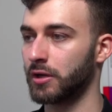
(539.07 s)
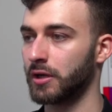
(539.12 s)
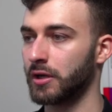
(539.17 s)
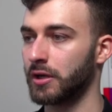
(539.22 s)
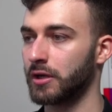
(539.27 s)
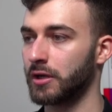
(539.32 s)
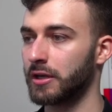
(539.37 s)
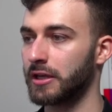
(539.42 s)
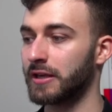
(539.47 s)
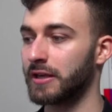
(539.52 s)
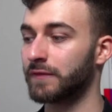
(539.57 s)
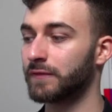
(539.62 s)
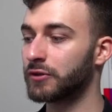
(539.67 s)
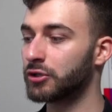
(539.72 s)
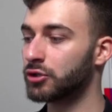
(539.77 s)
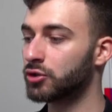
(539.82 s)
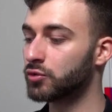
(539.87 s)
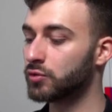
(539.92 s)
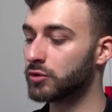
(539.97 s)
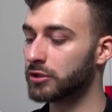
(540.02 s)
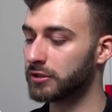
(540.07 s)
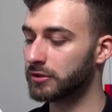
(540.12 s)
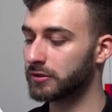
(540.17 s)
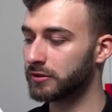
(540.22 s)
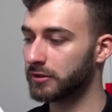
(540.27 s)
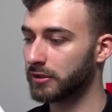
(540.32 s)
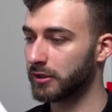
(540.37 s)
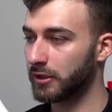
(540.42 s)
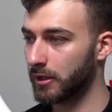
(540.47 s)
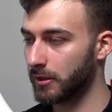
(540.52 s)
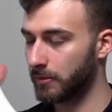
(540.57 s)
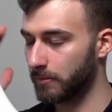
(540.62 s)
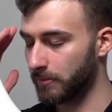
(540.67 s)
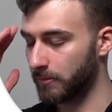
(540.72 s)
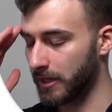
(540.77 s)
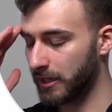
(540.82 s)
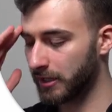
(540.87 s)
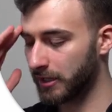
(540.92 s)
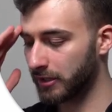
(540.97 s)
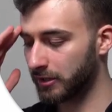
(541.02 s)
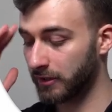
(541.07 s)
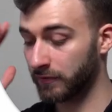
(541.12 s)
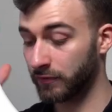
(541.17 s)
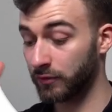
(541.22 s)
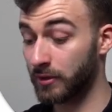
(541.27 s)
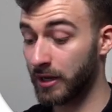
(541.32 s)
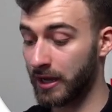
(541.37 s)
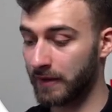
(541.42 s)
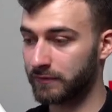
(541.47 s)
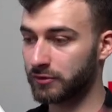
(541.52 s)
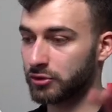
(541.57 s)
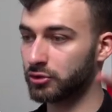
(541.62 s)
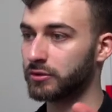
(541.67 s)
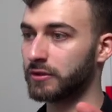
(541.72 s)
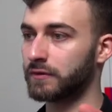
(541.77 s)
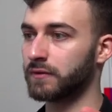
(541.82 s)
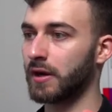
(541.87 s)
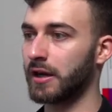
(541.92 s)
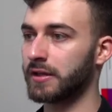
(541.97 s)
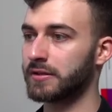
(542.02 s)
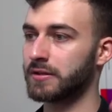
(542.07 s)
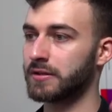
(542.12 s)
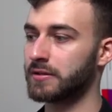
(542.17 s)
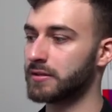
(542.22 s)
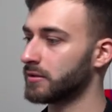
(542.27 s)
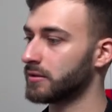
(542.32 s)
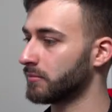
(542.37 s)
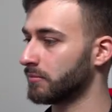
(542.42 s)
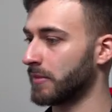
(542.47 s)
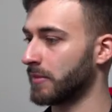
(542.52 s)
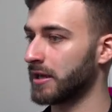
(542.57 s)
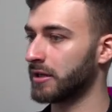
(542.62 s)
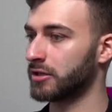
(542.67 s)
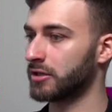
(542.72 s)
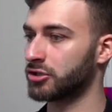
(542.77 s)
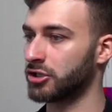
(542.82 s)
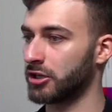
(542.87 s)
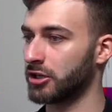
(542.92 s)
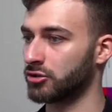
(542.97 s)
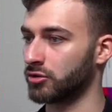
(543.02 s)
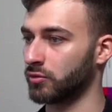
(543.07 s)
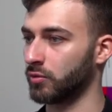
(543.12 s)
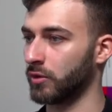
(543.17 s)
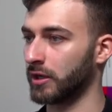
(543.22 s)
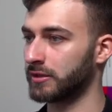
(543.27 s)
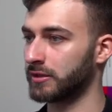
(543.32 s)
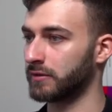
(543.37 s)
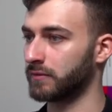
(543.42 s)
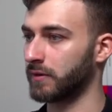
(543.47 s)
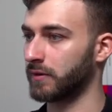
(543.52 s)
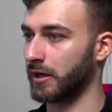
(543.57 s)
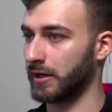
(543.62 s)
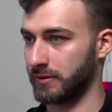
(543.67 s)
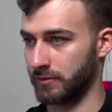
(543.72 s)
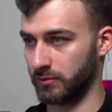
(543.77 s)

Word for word: if you would make if you have two devices make a change on one device where